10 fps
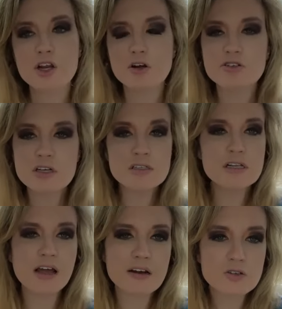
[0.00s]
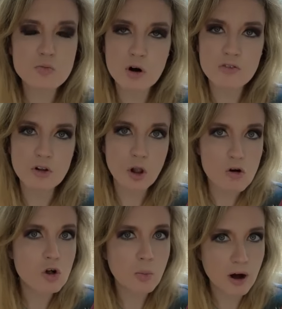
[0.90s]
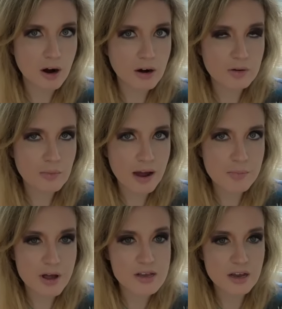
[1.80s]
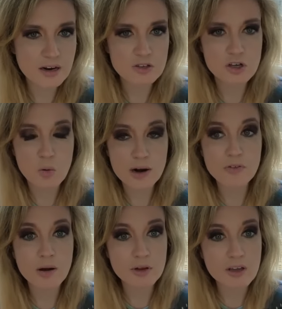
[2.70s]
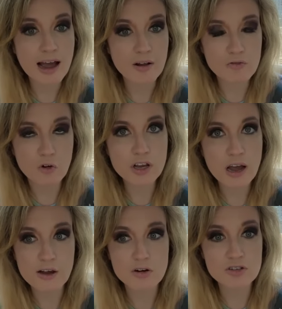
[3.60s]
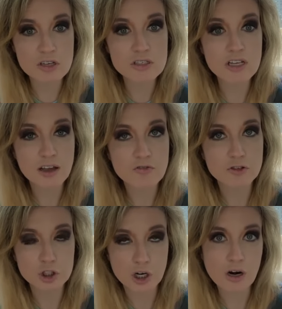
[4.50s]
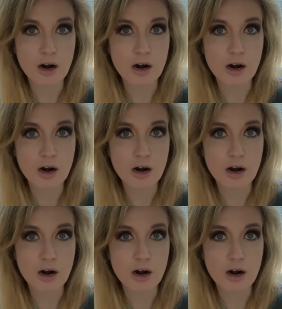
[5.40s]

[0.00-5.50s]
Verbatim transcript: You know, Disneyland is more of a local park, in my opinion. And so whenever I'm in California, I go to Disneyland for sure.